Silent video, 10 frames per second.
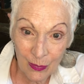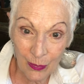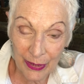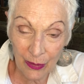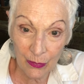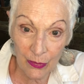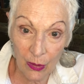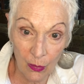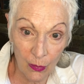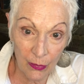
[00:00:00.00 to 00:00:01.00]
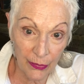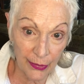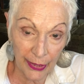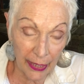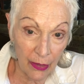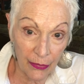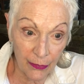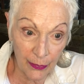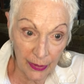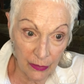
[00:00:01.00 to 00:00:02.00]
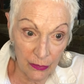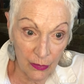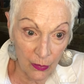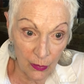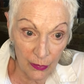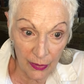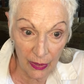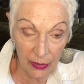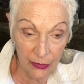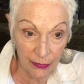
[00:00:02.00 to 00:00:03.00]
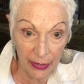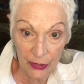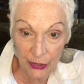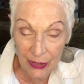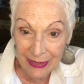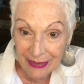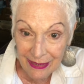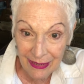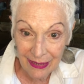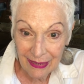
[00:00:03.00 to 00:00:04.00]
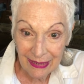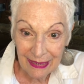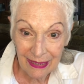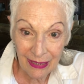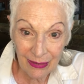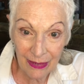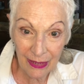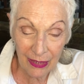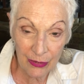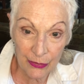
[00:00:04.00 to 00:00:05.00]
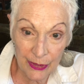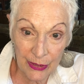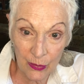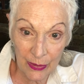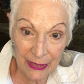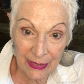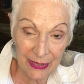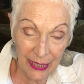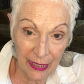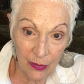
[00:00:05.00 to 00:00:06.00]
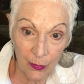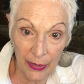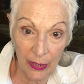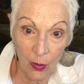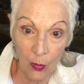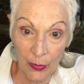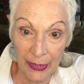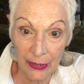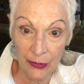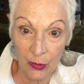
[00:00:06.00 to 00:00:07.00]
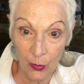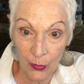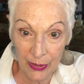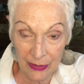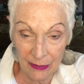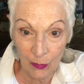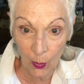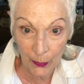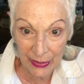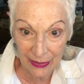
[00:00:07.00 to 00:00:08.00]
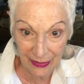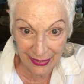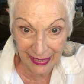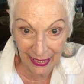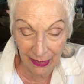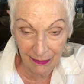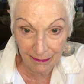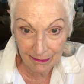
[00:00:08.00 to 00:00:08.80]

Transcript: We don't know their health. We don't know the directions that country's going to take. We only know this moment today.